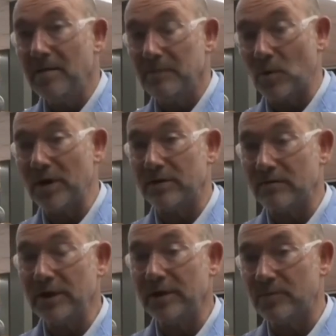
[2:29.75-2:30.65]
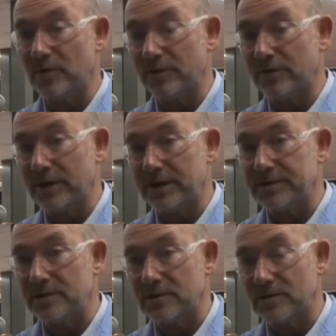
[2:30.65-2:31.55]
But one of the really important things
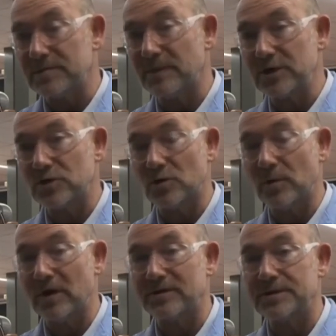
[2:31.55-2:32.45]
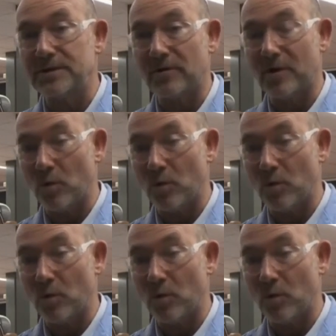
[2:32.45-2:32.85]
to do is make sure we've got zero